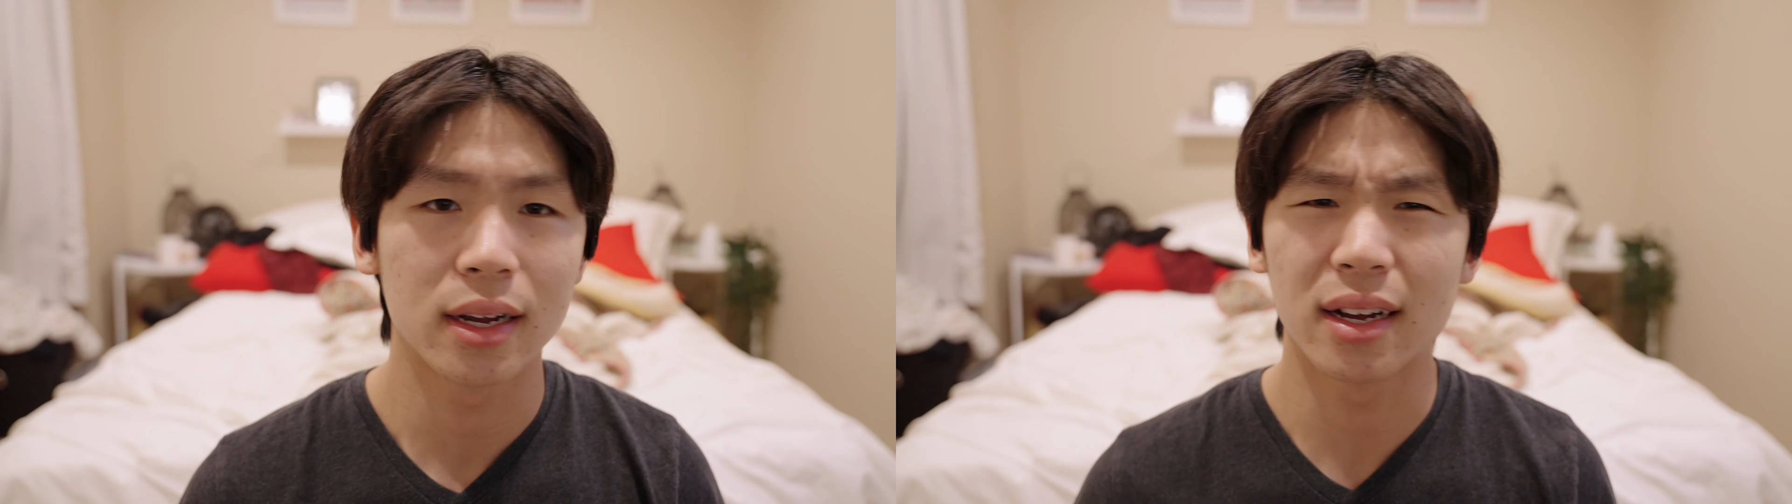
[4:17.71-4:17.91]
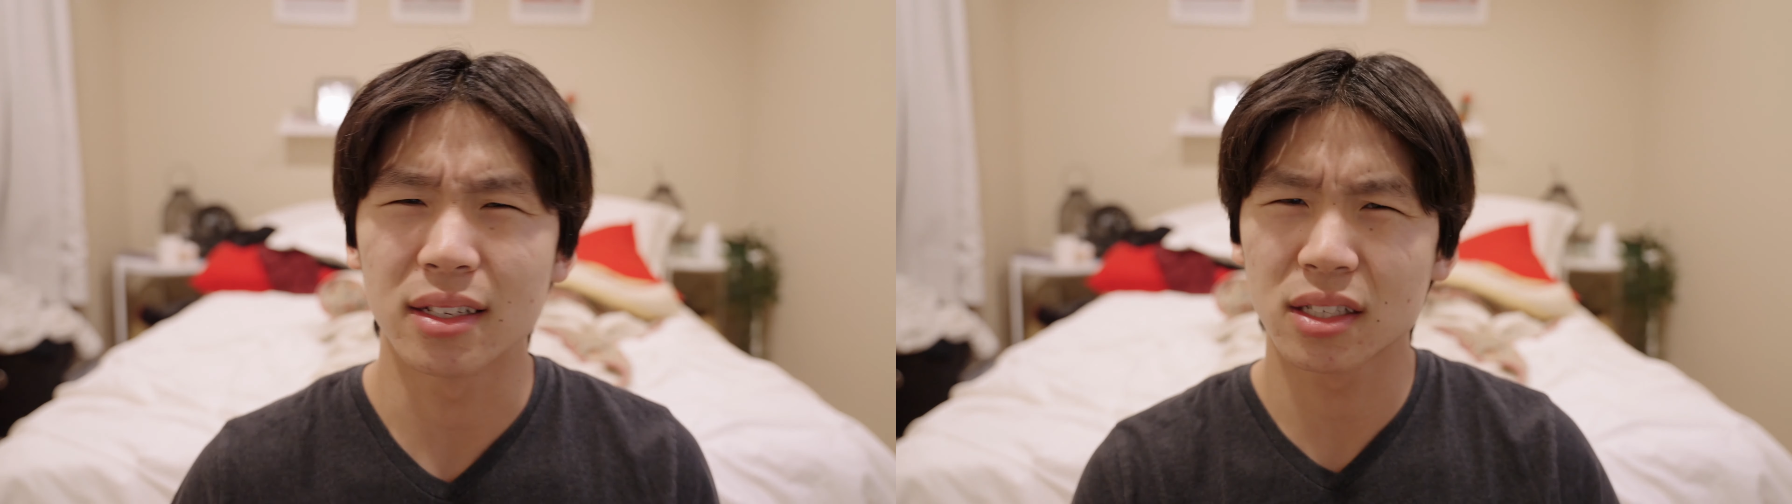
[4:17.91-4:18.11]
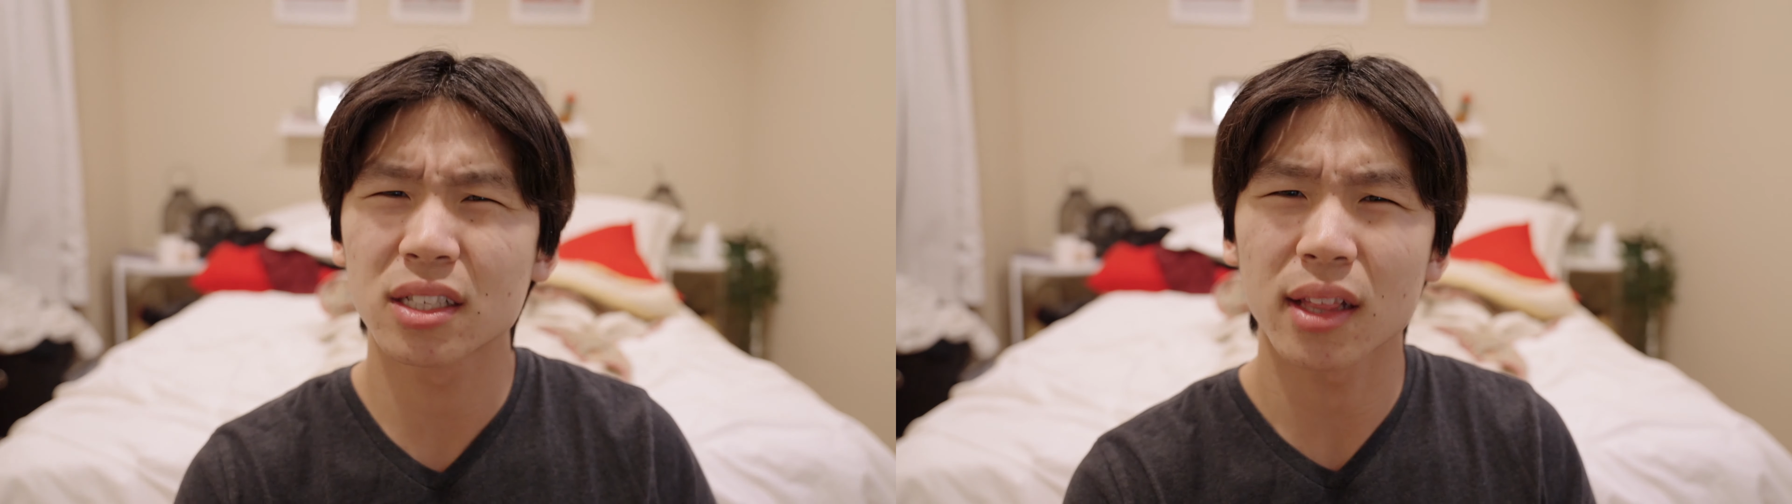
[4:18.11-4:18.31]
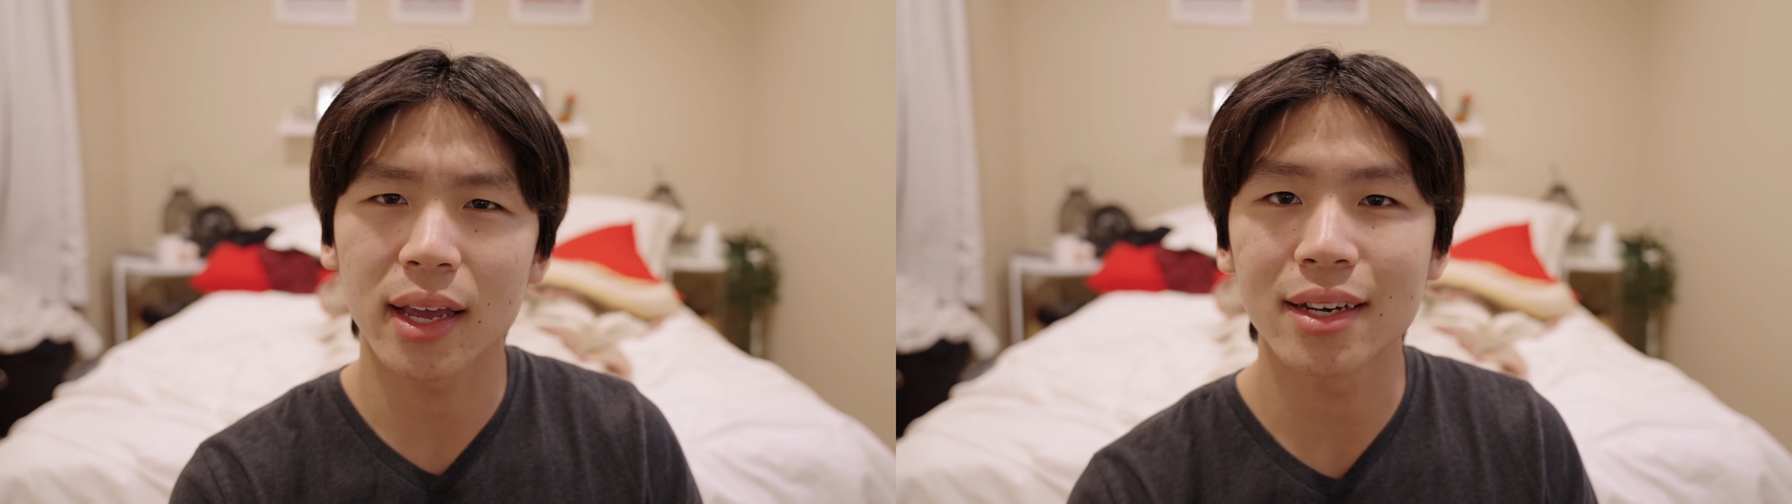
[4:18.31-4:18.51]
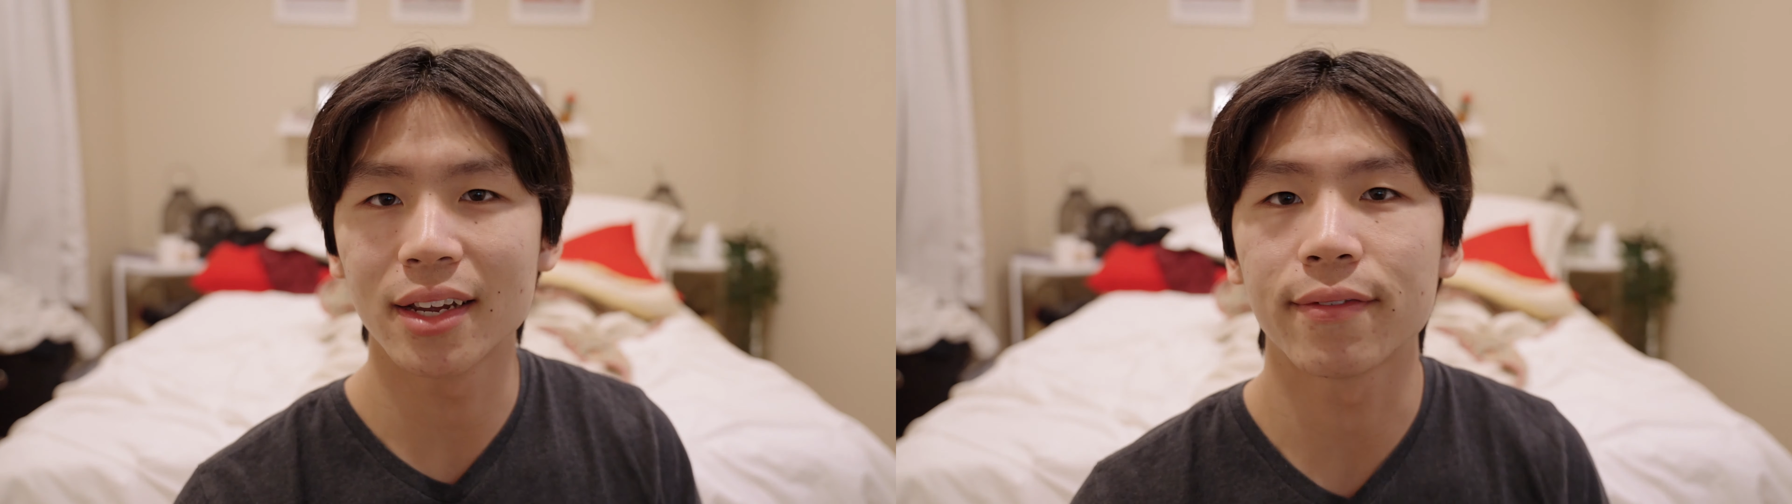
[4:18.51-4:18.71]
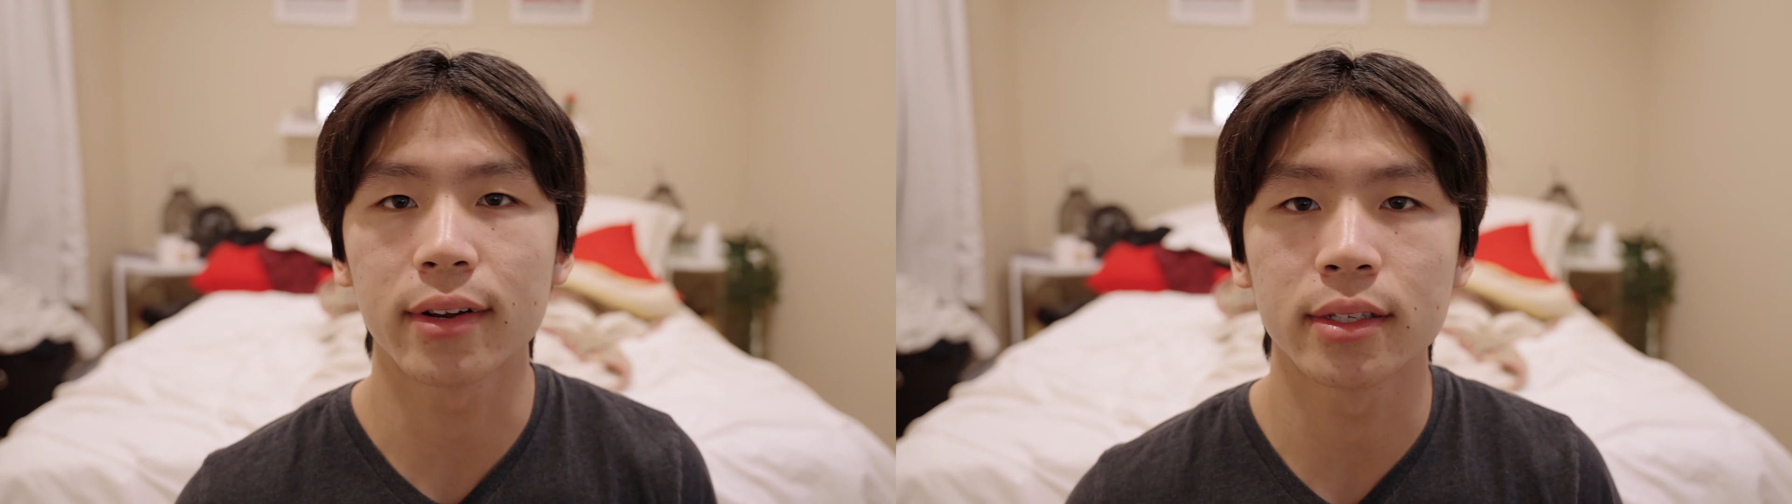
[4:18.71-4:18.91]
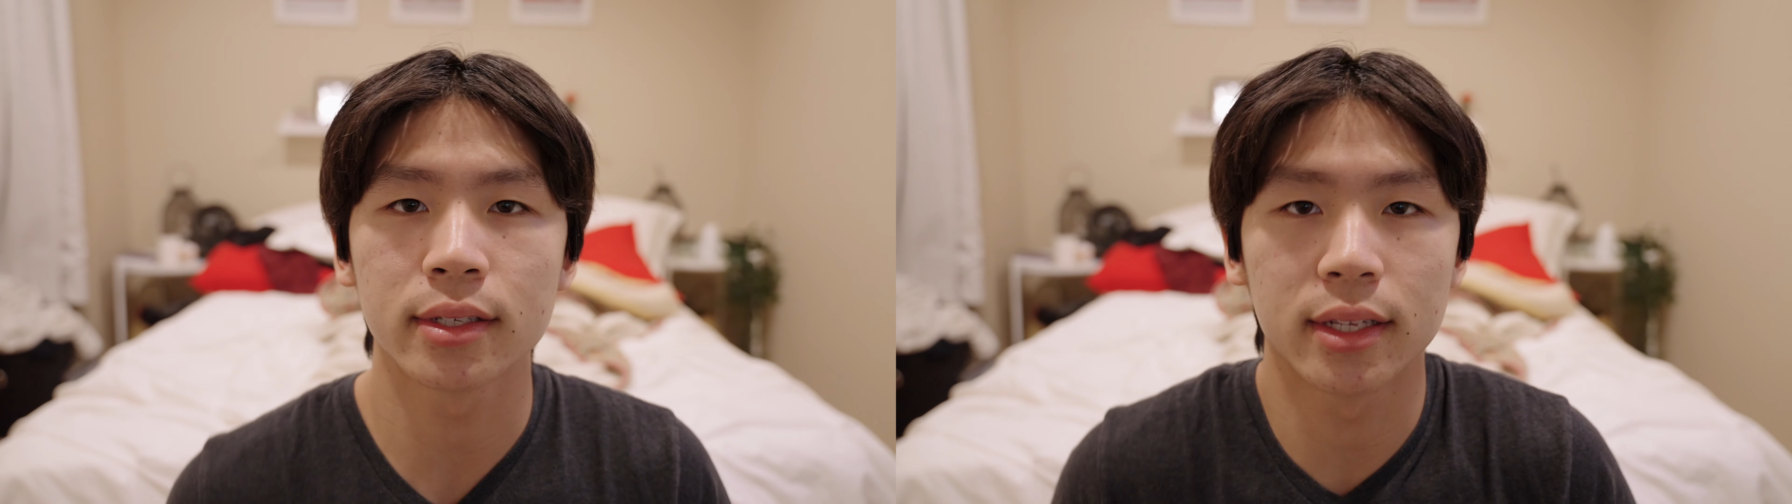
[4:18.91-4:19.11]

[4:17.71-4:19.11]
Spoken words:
a slight difference